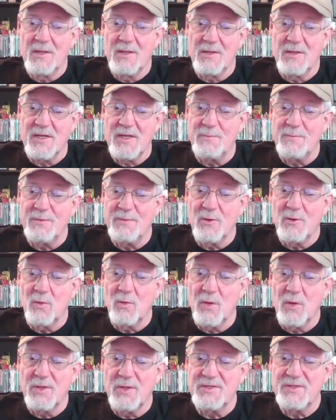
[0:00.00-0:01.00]
Deep in the
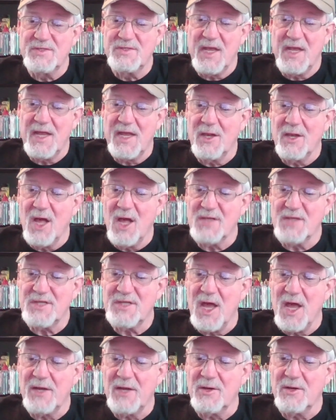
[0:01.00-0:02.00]
woods, a lost
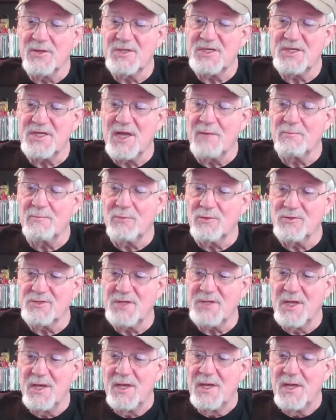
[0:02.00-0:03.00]
hiker stumbles
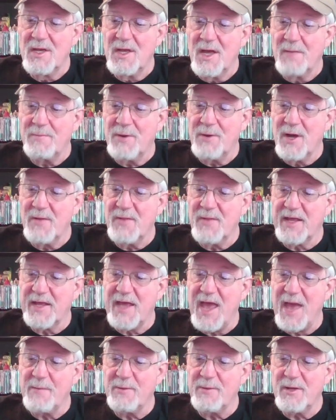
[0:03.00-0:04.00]
upon the
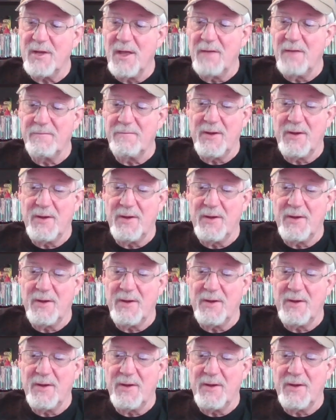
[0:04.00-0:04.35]
cabin of an